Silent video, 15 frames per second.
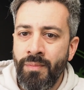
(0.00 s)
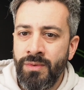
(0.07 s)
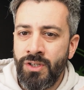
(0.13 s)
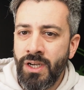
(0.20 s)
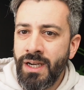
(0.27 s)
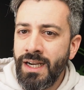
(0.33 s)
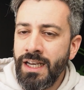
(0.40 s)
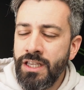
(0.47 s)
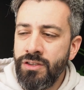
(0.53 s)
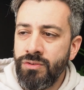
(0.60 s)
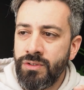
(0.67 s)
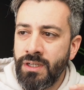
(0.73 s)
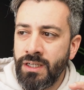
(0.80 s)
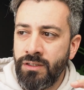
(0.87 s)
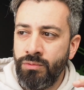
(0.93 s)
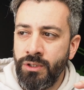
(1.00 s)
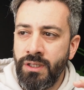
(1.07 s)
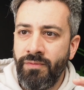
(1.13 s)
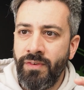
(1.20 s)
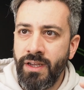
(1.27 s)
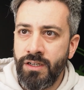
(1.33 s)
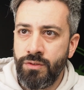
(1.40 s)
generally you start with a
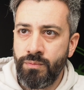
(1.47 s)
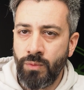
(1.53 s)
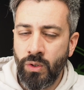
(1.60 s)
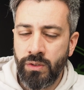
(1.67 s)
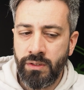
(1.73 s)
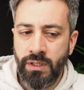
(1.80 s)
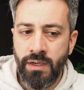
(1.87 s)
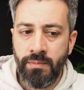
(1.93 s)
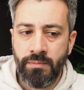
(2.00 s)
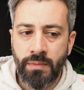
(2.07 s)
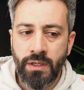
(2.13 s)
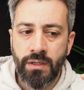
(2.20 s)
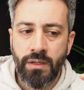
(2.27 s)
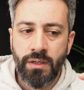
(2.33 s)
very small team